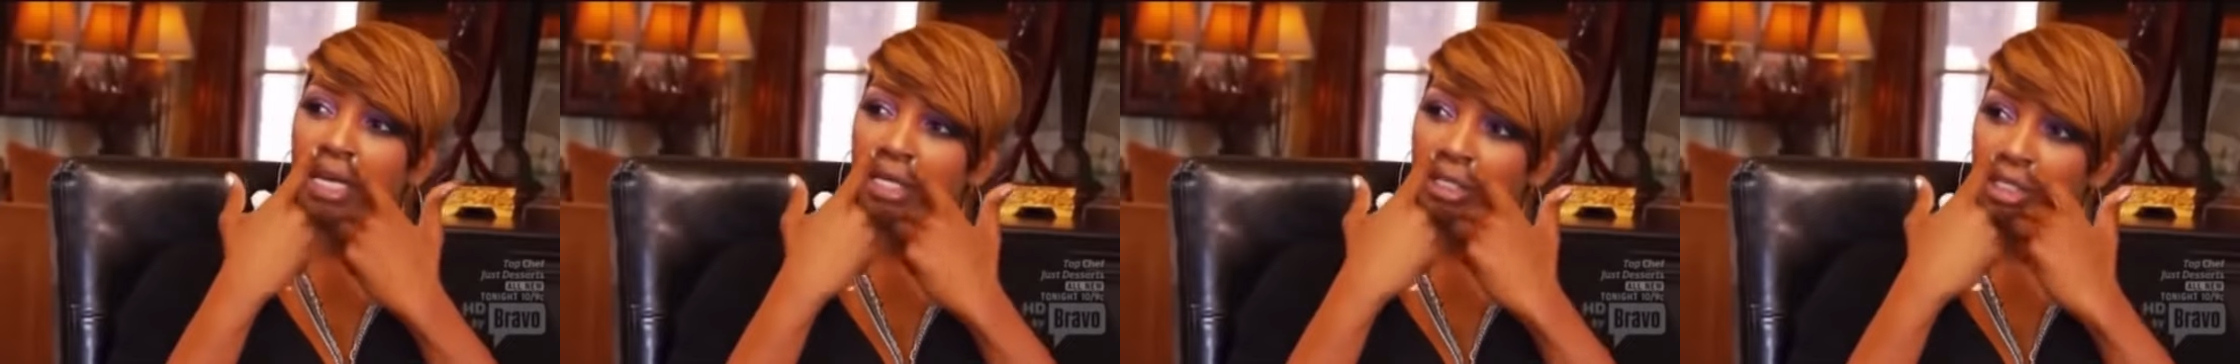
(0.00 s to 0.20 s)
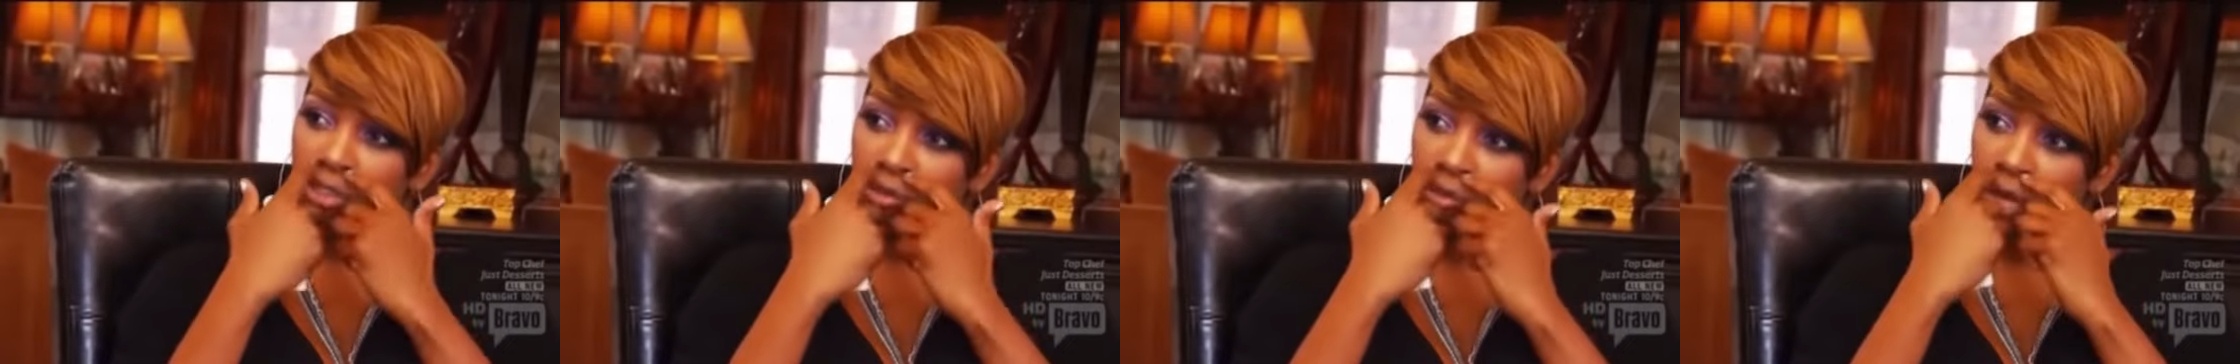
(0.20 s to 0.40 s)

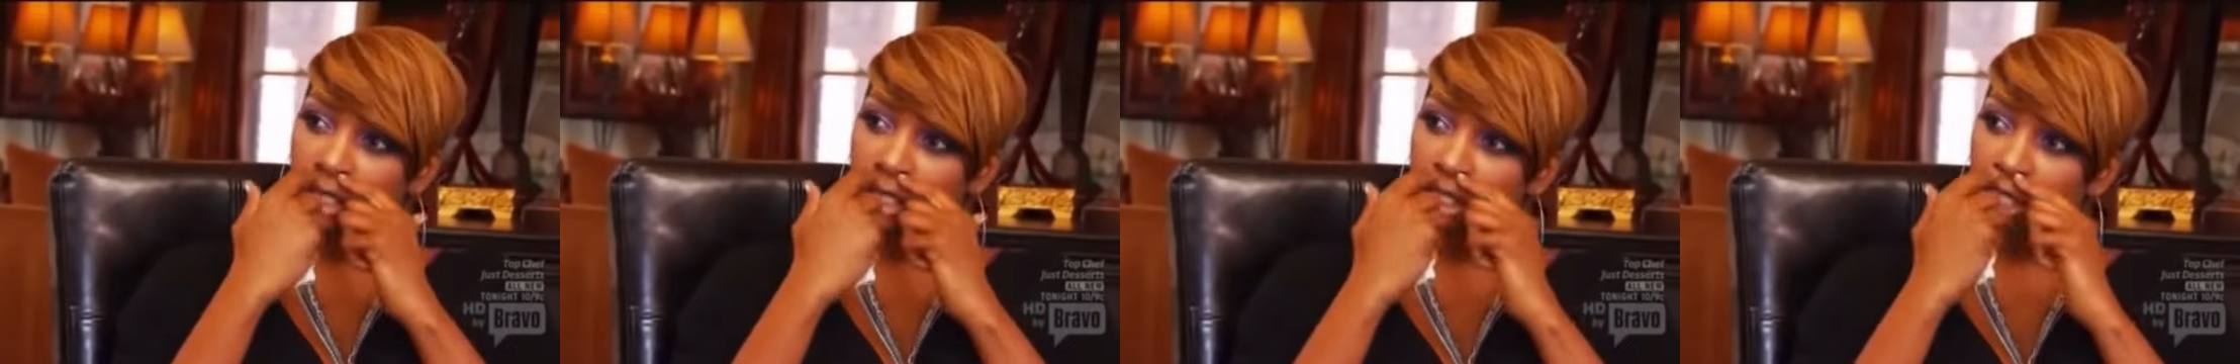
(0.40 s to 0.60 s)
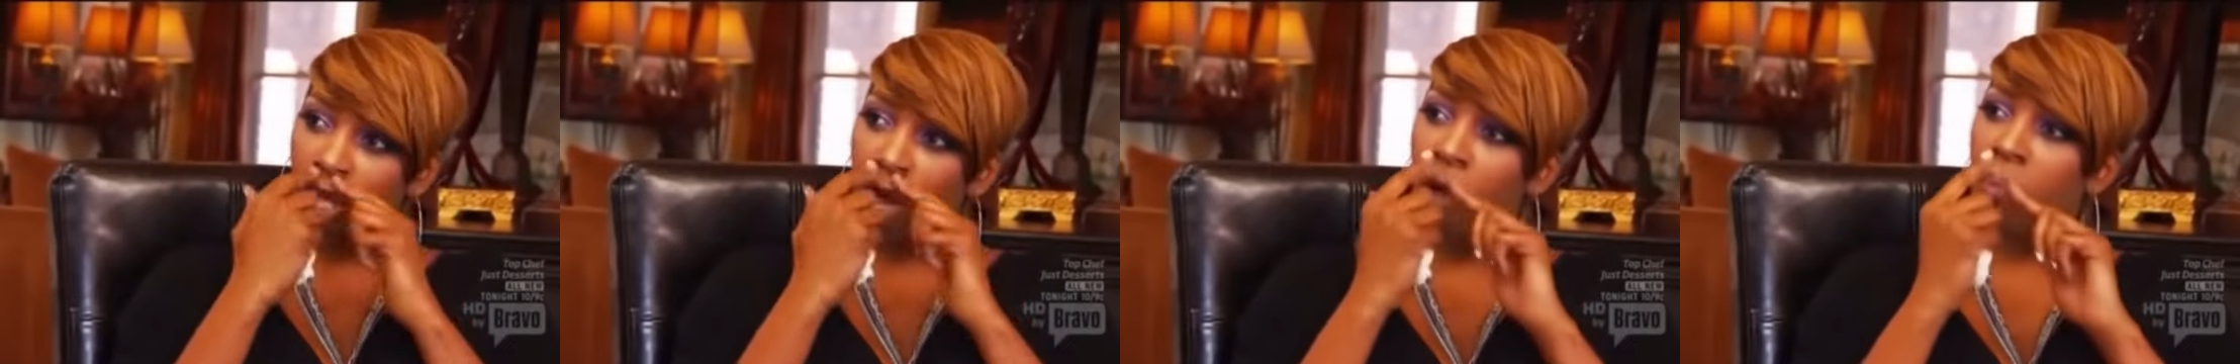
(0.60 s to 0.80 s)

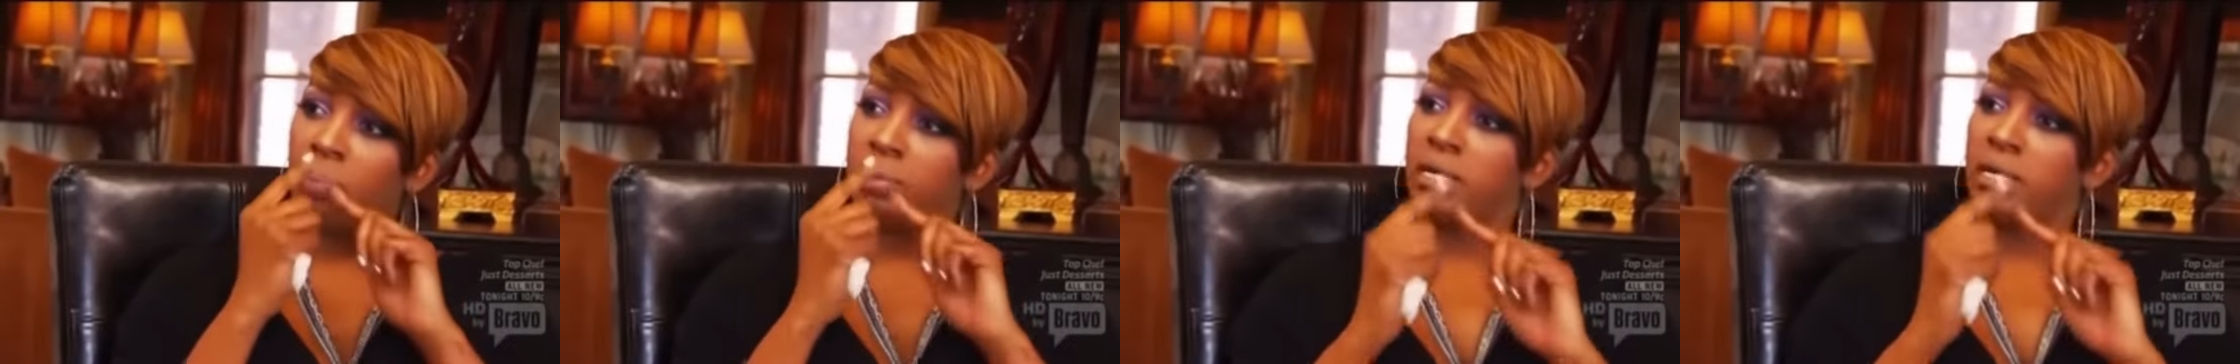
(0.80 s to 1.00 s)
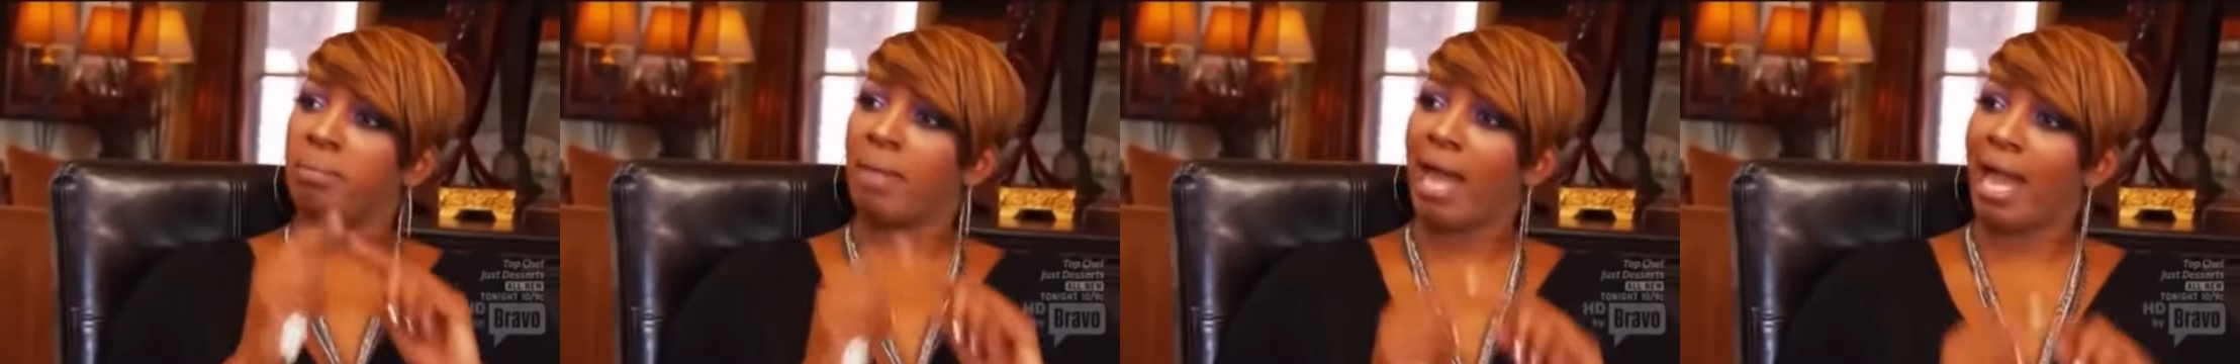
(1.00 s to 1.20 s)
reconstructed
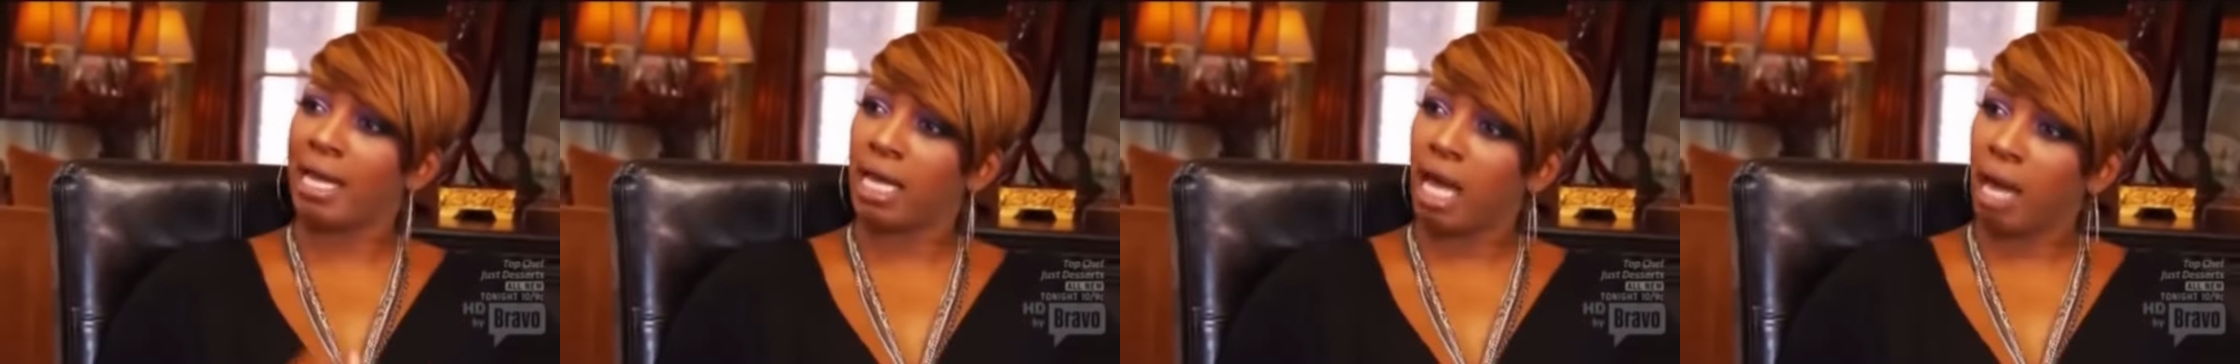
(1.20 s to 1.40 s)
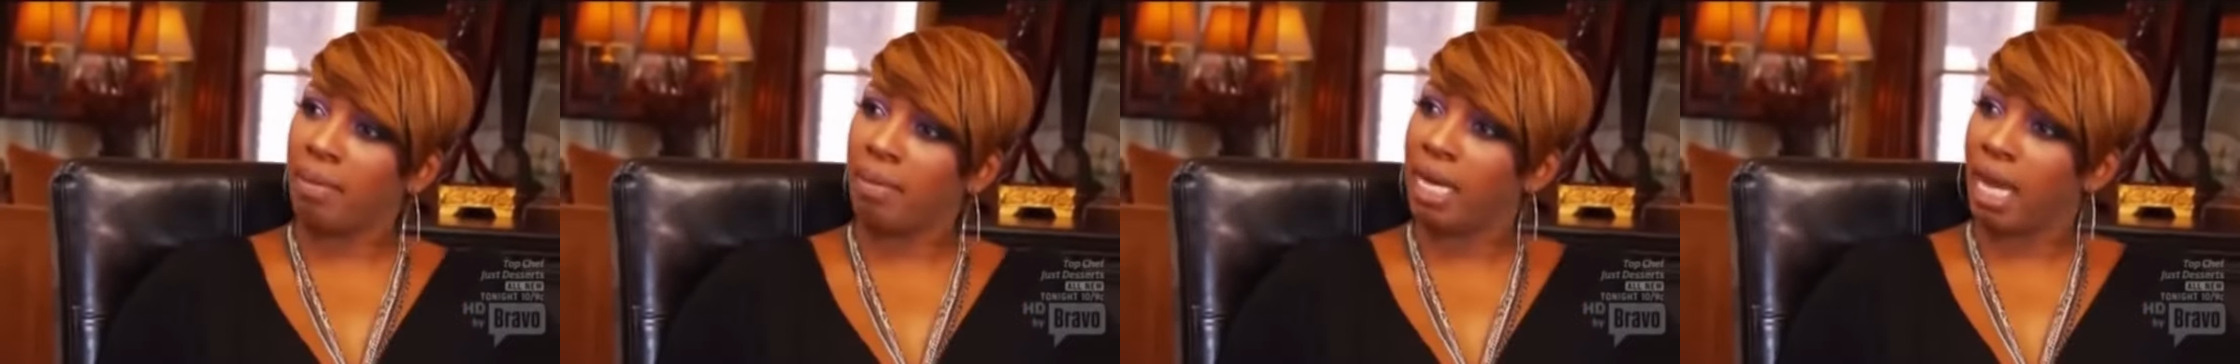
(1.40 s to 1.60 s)
to open
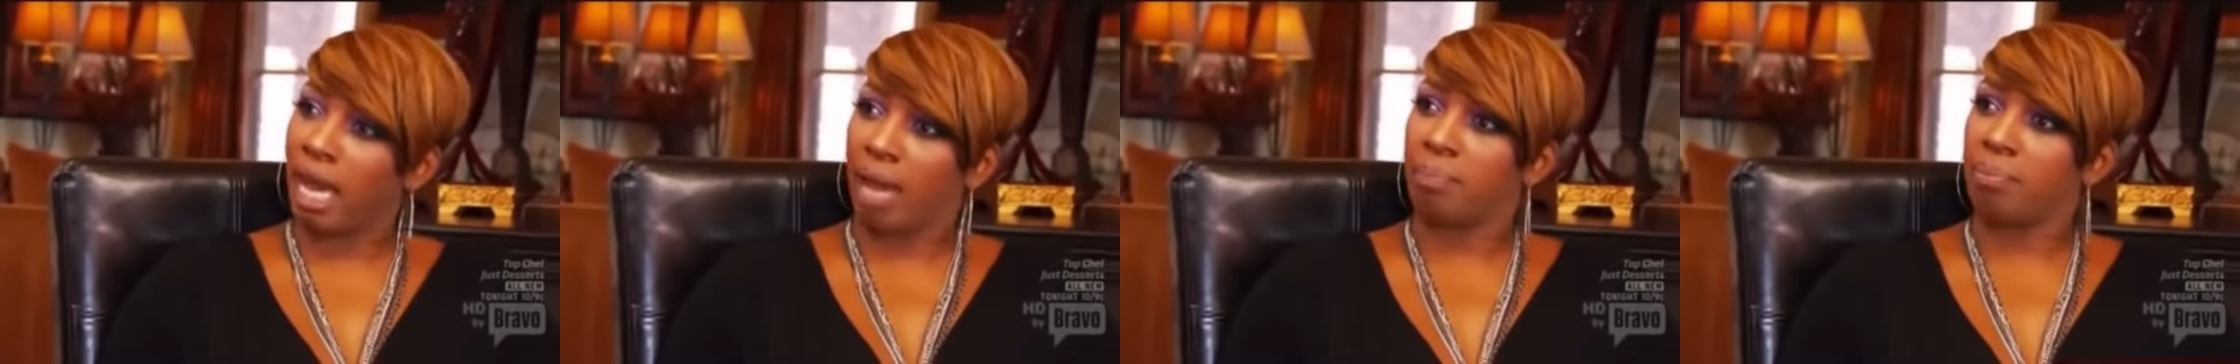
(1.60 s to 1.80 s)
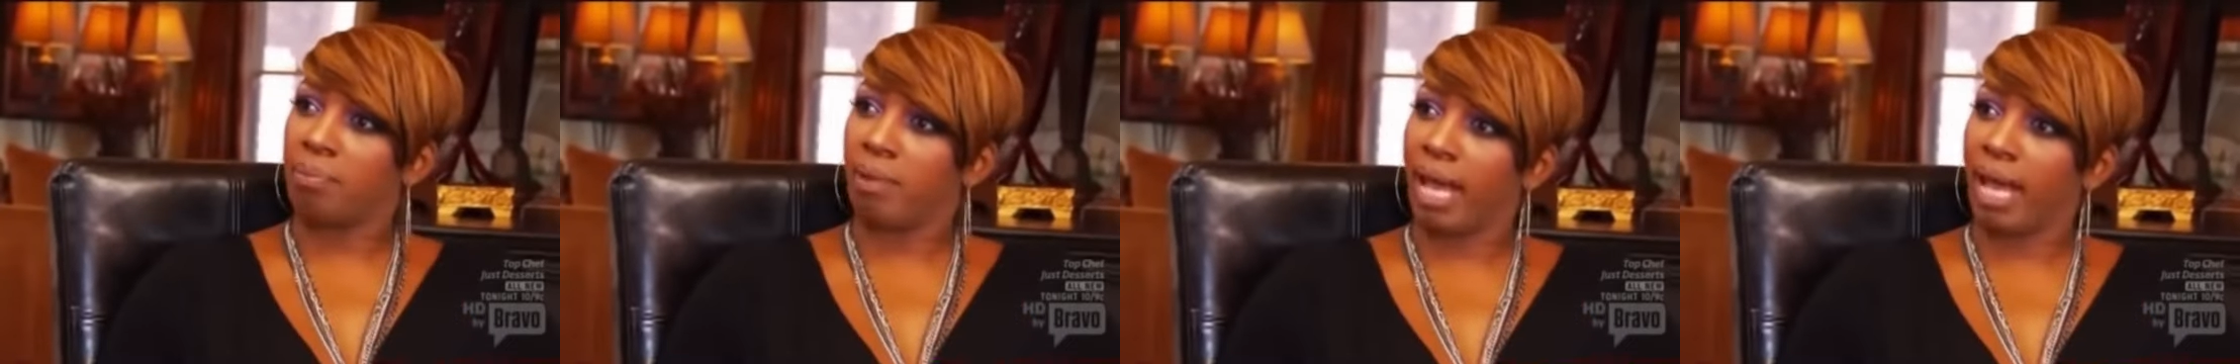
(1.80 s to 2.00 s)
it back
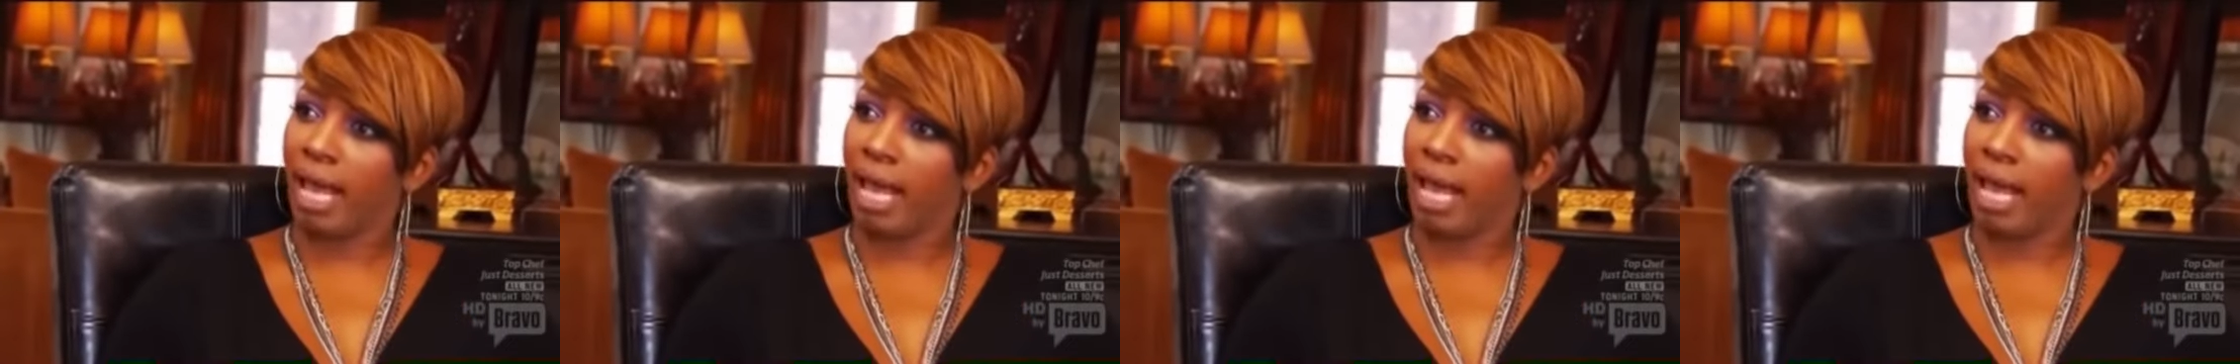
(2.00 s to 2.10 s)
up. He can't